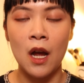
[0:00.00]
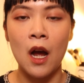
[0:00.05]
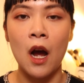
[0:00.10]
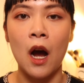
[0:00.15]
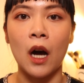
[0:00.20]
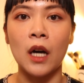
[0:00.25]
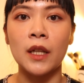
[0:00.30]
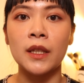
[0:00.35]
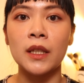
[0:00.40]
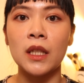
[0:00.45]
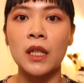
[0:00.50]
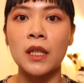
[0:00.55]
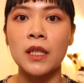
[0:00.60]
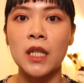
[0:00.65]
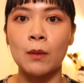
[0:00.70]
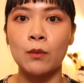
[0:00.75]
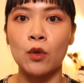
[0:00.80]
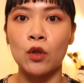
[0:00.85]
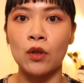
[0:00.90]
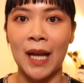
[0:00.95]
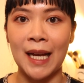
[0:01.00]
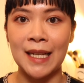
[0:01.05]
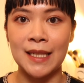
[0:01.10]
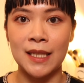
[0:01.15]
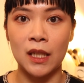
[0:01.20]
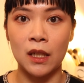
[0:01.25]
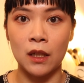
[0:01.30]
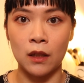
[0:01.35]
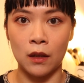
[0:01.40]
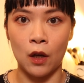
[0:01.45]
On the Double
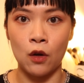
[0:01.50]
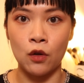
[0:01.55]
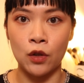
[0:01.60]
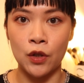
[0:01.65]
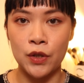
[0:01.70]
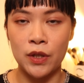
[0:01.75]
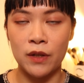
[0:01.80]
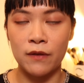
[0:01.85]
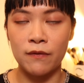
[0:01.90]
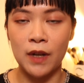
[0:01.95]
Lasting Glow Cushion